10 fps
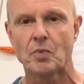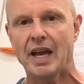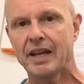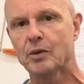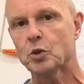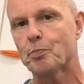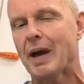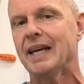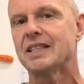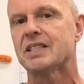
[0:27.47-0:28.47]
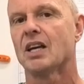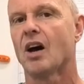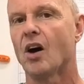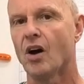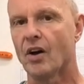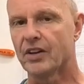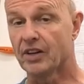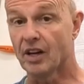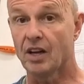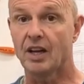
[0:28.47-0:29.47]
and it was based on
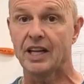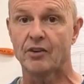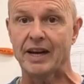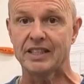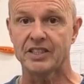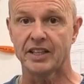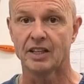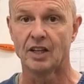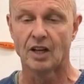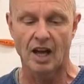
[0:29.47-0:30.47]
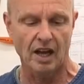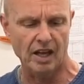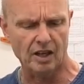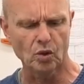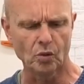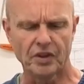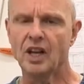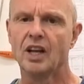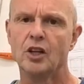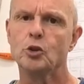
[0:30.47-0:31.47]
an earlier engine uh, called
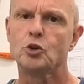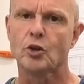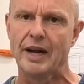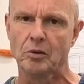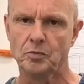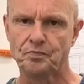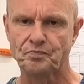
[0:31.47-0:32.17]
the Luttrell.